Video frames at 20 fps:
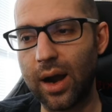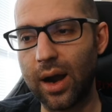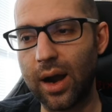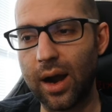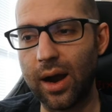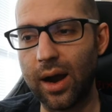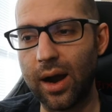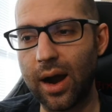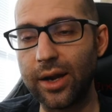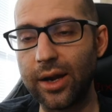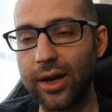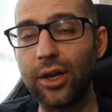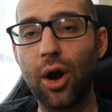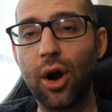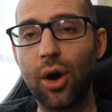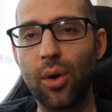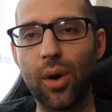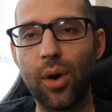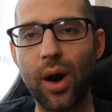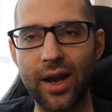I
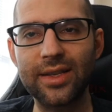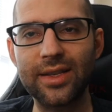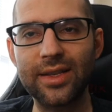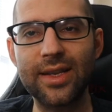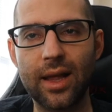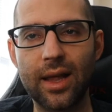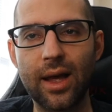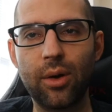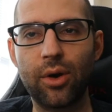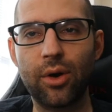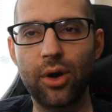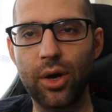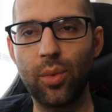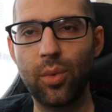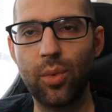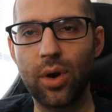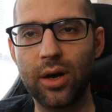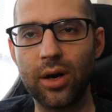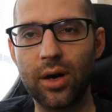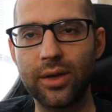know I could tell how good it
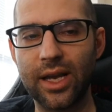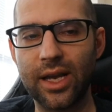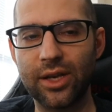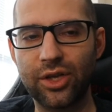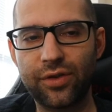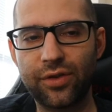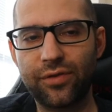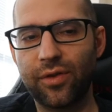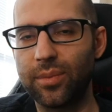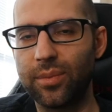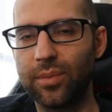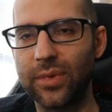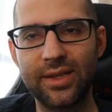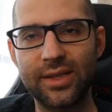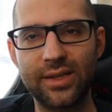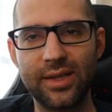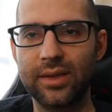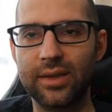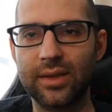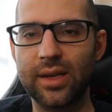was, and just from
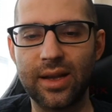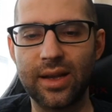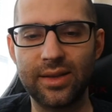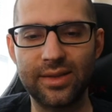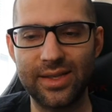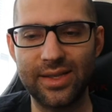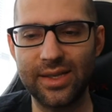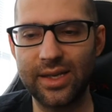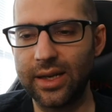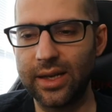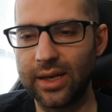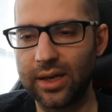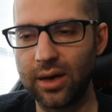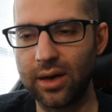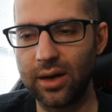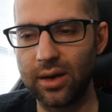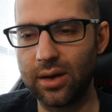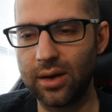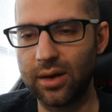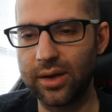listening and seeing,
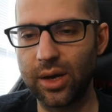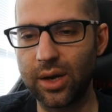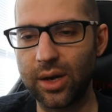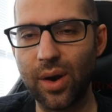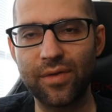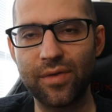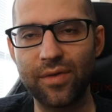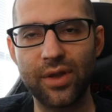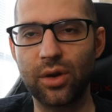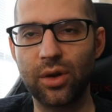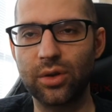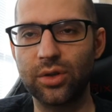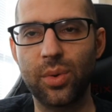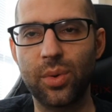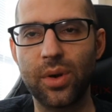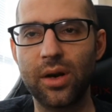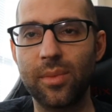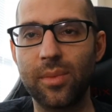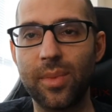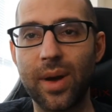everything on
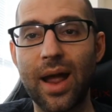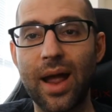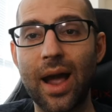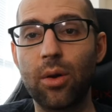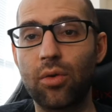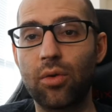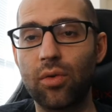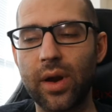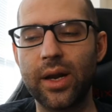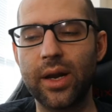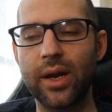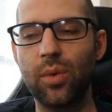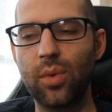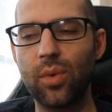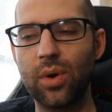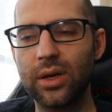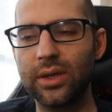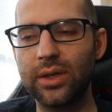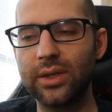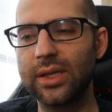Twitter about how great it
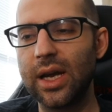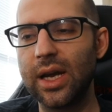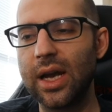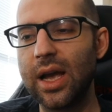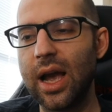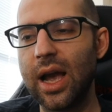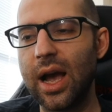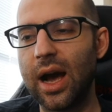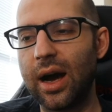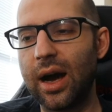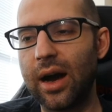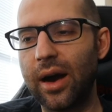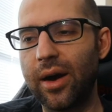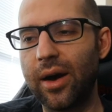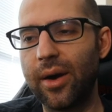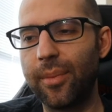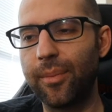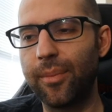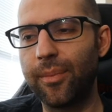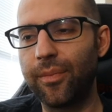was,
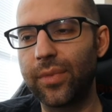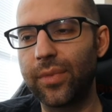and